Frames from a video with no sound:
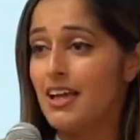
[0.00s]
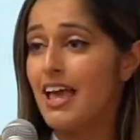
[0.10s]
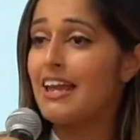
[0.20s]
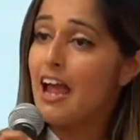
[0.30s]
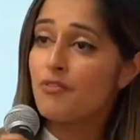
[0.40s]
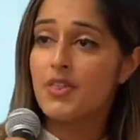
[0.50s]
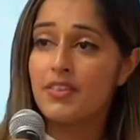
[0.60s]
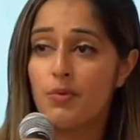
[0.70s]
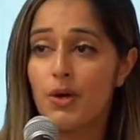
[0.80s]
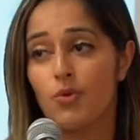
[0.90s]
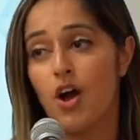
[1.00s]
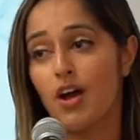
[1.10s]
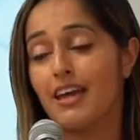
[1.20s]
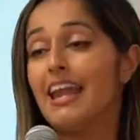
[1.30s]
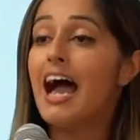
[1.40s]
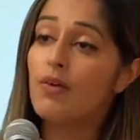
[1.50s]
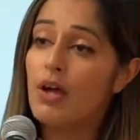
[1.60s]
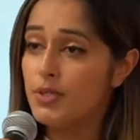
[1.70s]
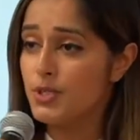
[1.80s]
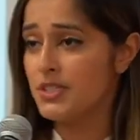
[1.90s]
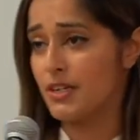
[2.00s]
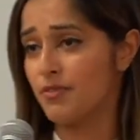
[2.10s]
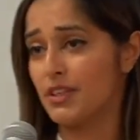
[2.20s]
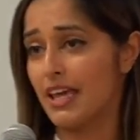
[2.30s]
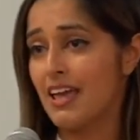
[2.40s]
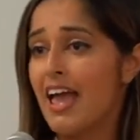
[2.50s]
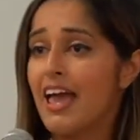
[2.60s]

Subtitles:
and everything that went wrong and how I would do it differently